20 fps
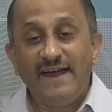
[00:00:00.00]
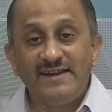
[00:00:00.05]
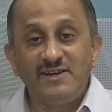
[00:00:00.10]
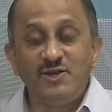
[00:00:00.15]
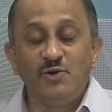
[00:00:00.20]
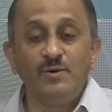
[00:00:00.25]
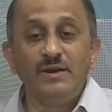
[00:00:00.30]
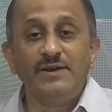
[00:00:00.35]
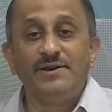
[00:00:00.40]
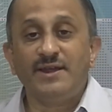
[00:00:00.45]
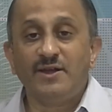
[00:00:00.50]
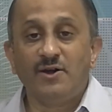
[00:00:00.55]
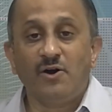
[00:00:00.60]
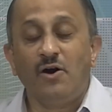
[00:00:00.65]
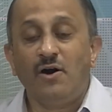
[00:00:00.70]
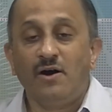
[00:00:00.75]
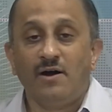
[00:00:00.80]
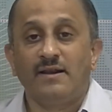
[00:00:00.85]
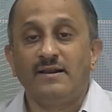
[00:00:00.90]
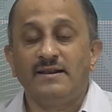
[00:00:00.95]
you will
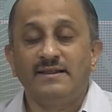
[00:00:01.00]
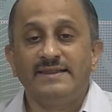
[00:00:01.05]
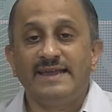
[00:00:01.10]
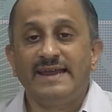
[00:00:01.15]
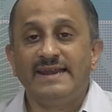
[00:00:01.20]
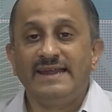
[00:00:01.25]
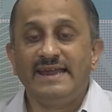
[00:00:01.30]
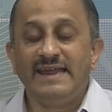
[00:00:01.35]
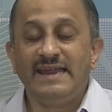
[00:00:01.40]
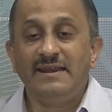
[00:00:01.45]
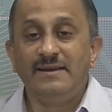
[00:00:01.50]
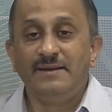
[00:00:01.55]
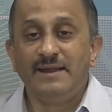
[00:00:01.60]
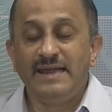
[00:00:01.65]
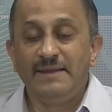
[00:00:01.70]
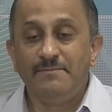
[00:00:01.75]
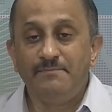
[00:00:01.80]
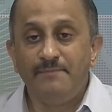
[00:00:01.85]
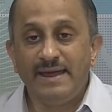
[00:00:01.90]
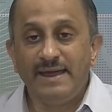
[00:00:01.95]
recall that
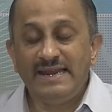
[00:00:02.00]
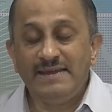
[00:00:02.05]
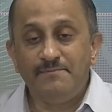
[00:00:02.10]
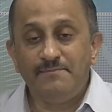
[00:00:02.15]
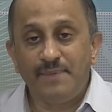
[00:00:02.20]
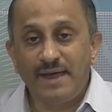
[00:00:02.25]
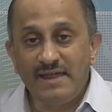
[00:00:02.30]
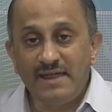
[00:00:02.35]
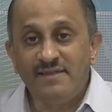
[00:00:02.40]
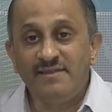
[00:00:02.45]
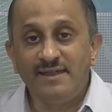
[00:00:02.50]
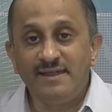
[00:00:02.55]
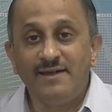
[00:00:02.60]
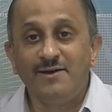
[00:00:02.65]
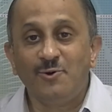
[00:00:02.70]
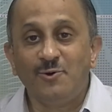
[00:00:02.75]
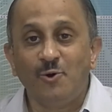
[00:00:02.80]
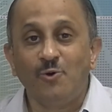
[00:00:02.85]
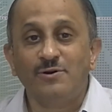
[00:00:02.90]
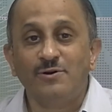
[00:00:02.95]
in many basic
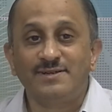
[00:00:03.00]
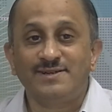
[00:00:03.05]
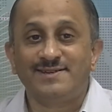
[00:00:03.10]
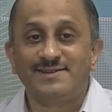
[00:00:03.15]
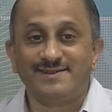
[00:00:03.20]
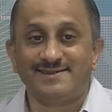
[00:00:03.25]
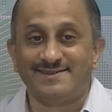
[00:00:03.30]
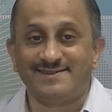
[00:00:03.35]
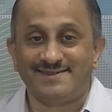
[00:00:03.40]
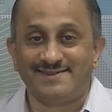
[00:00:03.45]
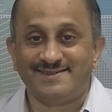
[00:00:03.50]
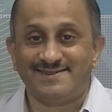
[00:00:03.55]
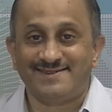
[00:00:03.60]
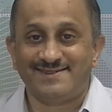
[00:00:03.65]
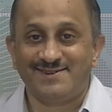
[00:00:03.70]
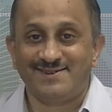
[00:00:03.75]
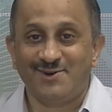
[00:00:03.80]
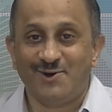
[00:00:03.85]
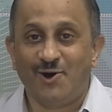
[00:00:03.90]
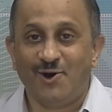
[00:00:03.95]
courses
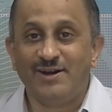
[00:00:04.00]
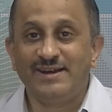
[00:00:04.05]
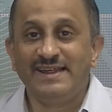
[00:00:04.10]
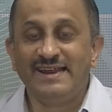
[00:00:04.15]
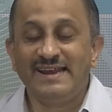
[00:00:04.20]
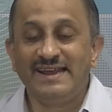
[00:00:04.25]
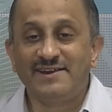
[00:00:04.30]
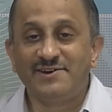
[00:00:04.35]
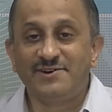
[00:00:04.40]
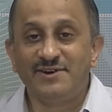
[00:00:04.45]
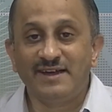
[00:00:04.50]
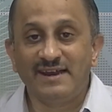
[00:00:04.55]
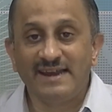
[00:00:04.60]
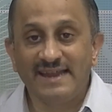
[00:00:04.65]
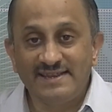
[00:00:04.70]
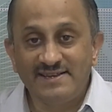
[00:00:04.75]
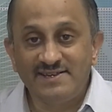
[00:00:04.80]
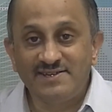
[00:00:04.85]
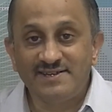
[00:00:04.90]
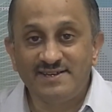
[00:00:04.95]
on electrical
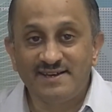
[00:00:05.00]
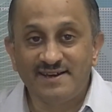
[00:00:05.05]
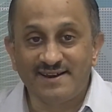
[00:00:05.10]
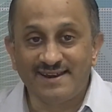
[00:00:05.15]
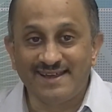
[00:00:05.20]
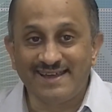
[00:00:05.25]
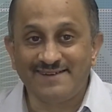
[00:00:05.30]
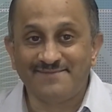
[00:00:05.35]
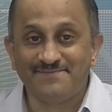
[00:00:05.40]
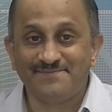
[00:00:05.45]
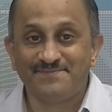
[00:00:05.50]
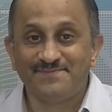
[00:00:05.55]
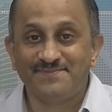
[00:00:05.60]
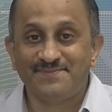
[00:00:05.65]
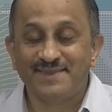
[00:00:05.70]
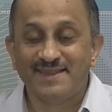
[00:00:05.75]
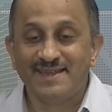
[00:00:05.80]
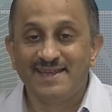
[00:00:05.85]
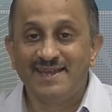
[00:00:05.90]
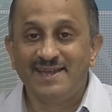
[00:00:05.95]
engineering,
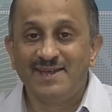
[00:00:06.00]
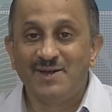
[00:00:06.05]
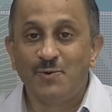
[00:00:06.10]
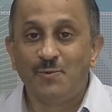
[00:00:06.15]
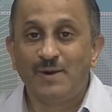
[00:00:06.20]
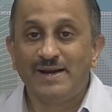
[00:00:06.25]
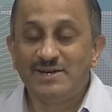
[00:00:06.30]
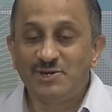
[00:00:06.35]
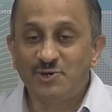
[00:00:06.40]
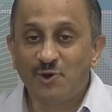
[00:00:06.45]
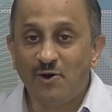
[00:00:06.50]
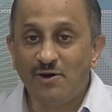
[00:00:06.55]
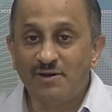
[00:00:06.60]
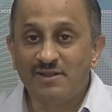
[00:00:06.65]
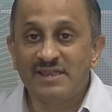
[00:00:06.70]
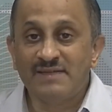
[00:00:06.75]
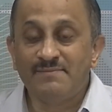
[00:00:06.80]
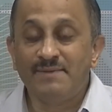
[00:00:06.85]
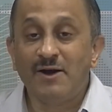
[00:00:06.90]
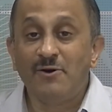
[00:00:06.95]
one
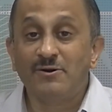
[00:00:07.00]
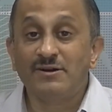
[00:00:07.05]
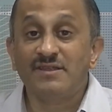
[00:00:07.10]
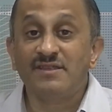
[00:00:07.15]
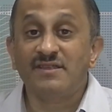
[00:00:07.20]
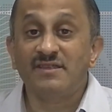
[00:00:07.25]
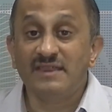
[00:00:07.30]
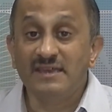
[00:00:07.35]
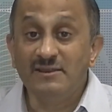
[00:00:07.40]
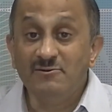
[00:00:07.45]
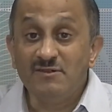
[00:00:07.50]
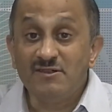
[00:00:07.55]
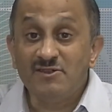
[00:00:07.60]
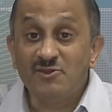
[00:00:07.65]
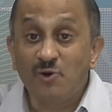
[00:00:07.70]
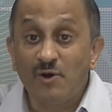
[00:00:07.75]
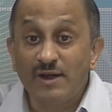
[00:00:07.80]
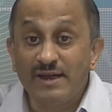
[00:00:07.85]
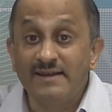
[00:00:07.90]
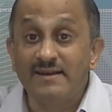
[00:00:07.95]
talks about a
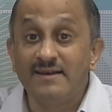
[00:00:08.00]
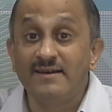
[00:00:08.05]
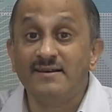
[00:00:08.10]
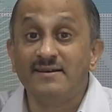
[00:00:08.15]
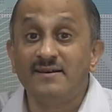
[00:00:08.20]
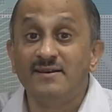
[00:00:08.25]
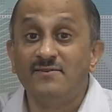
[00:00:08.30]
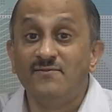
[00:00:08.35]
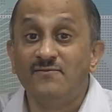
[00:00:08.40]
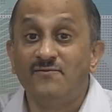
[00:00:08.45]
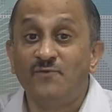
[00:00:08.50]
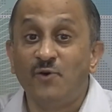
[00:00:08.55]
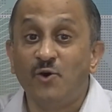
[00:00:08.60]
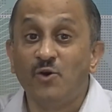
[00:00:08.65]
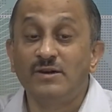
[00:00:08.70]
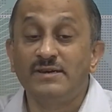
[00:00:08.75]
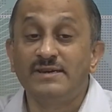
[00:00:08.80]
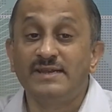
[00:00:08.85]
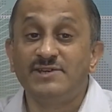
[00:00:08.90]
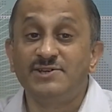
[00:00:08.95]
sinusoidal
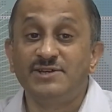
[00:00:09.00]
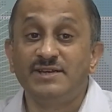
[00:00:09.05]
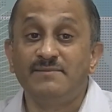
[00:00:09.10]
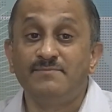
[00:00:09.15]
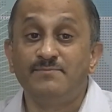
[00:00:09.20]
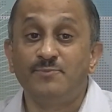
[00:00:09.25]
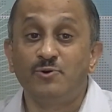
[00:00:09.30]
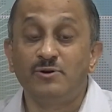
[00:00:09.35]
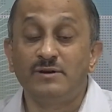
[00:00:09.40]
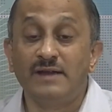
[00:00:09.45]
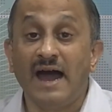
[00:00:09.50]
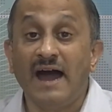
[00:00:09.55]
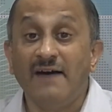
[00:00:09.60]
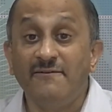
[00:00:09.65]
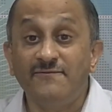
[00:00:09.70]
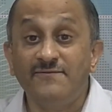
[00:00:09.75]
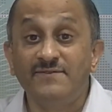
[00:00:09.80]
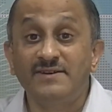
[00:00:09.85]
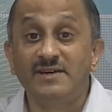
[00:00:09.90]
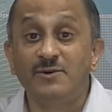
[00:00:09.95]
voltage input
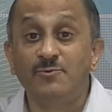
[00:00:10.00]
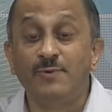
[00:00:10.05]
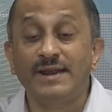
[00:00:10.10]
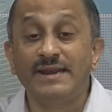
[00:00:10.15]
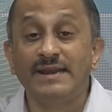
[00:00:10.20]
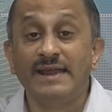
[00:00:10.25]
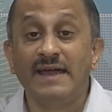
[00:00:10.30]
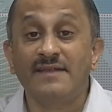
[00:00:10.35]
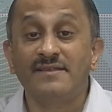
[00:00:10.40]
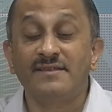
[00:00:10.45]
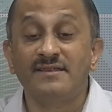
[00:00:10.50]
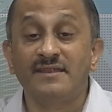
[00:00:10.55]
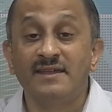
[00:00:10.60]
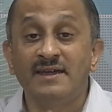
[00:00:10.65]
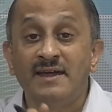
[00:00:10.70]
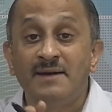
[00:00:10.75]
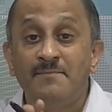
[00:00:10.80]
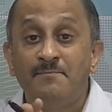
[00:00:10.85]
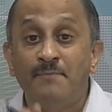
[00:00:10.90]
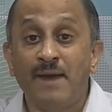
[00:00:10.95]
after one has
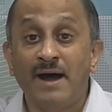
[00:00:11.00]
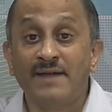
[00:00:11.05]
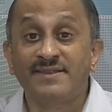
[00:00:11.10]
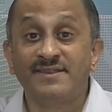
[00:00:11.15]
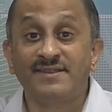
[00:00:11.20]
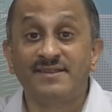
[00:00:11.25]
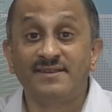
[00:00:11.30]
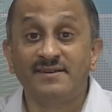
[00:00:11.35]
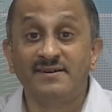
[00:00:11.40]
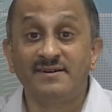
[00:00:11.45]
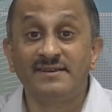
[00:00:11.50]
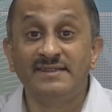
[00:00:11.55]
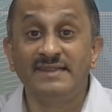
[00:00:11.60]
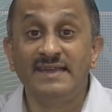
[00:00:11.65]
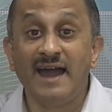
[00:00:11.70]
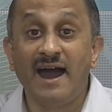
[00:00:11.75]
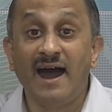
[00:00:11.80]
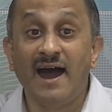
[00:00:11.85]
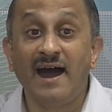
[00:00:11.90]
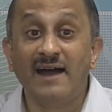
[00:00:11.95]
mastered the
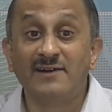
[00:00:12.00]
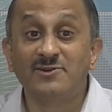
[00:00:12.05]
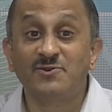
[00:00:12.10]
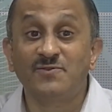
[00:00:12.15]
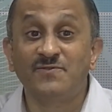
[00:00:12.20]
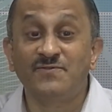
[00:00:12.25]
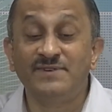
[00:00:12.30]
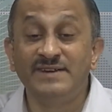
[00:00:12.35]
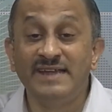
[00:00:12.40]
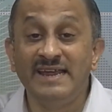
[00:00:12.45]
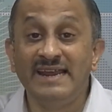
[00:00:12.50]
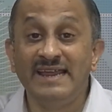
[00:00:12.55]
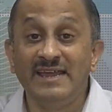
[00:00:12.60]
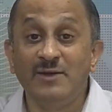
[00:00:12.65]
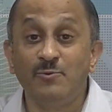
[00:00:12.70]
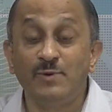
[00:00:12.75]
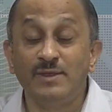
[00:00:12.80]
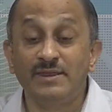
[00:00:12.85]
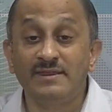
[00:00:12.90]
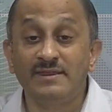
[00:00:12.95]
art of dealing with